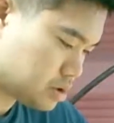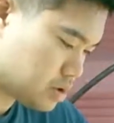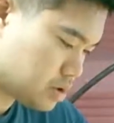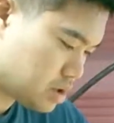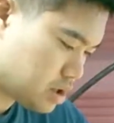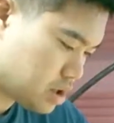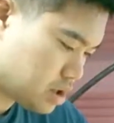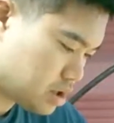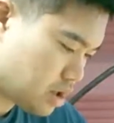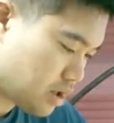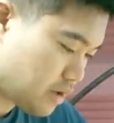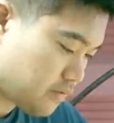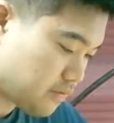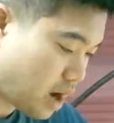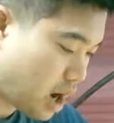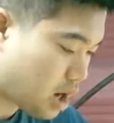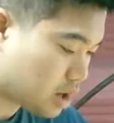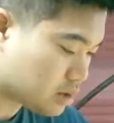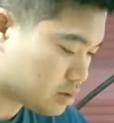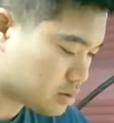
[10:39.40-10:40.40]
They
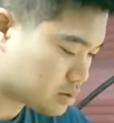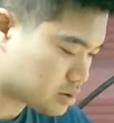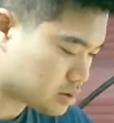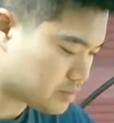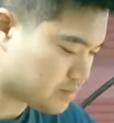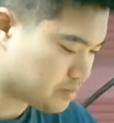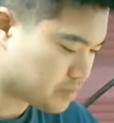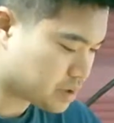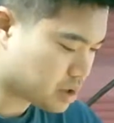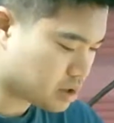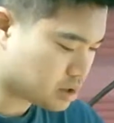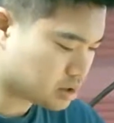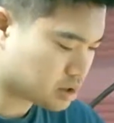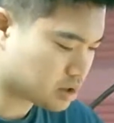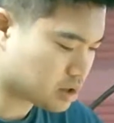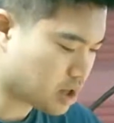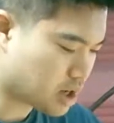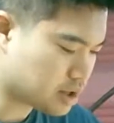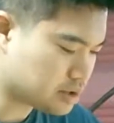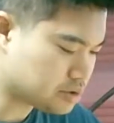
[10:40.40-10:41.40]
followed them. The
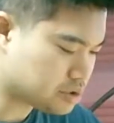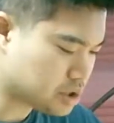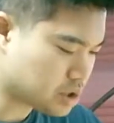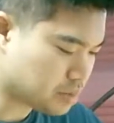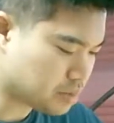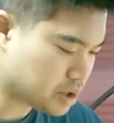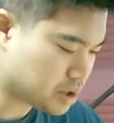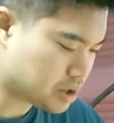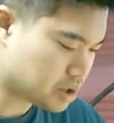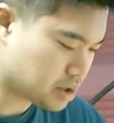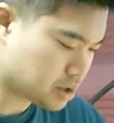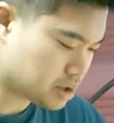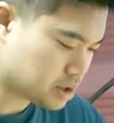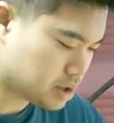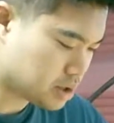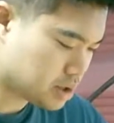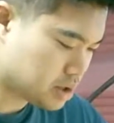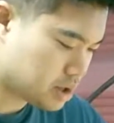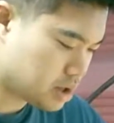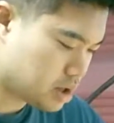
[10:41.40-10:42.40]
country appeared
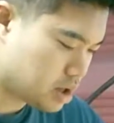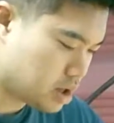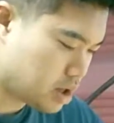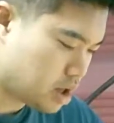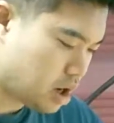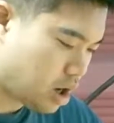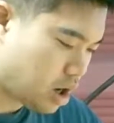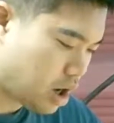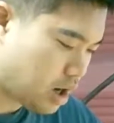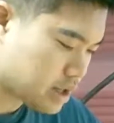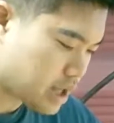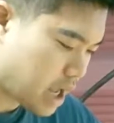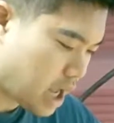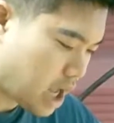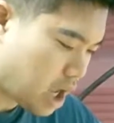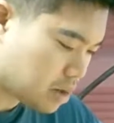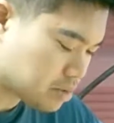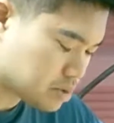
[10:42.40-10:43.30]
an absolute